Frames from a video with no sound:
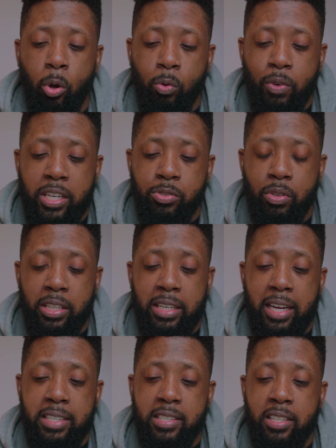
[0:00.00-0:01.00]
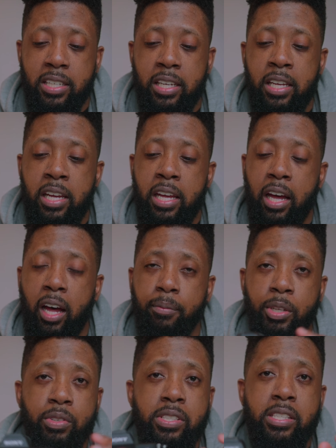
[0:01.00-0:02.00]
all raised really nicely.
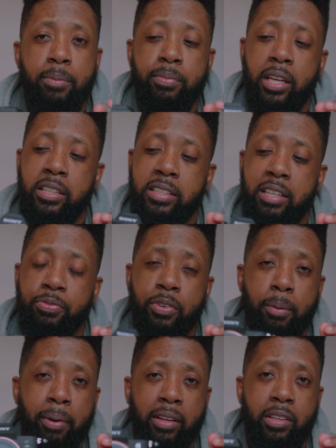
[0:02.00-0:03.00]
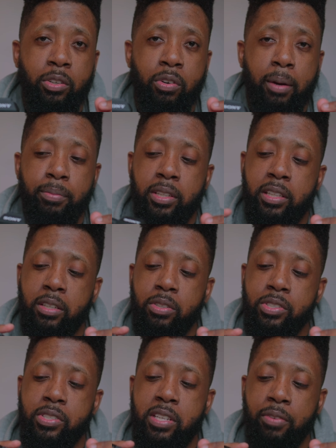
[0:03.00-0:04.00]
There is something different about the grip. There
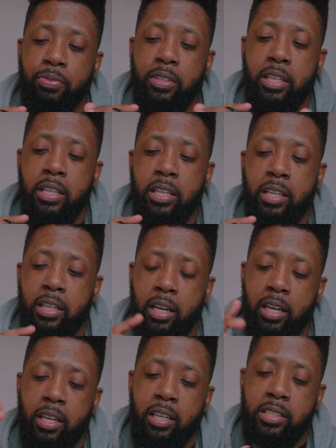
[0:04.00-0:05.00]
is definitely a